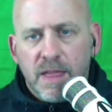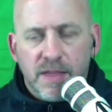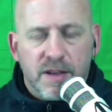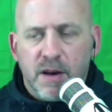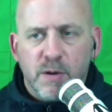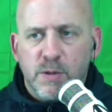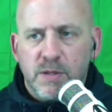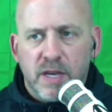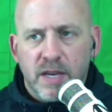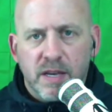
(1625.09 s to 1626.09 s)
And the coach was
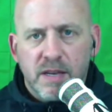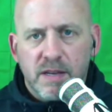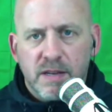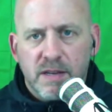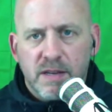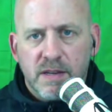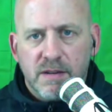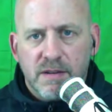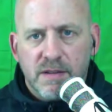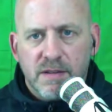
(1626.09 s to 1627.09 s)
like,
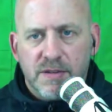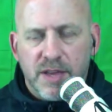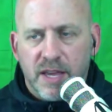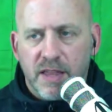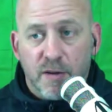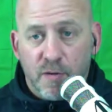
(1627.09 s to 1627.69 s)
thinking like,